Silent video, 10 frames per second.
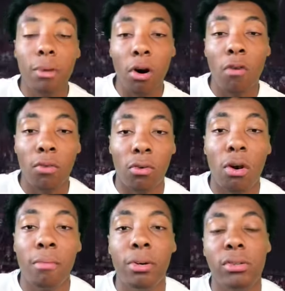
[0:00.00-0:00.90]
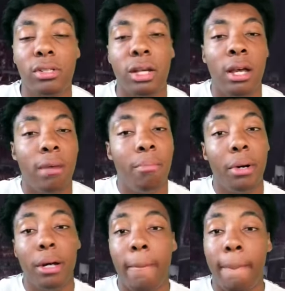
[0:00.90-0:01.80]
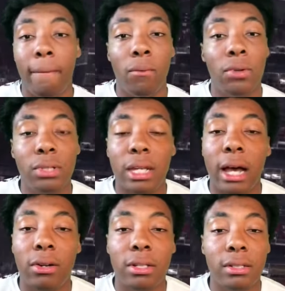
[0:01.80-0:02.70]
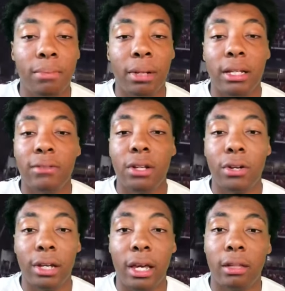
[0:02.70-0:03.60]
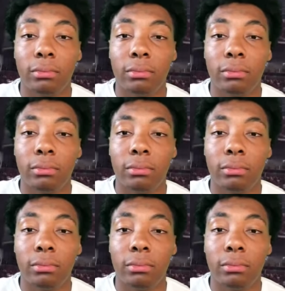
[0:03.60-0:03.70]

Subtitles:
an overall boost, but we'll see how this plays during the game.